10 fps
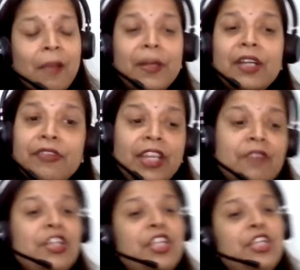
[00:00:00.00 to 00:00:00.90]
But
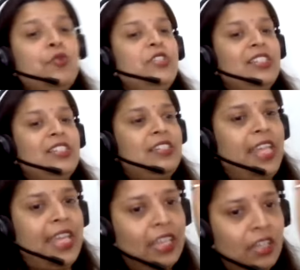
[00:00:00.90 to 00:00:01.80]
whenever you just
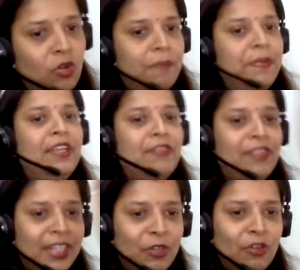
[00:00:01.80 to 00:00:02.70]
take a copy in
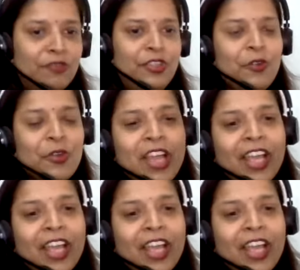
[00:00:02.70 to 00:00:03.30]
front of you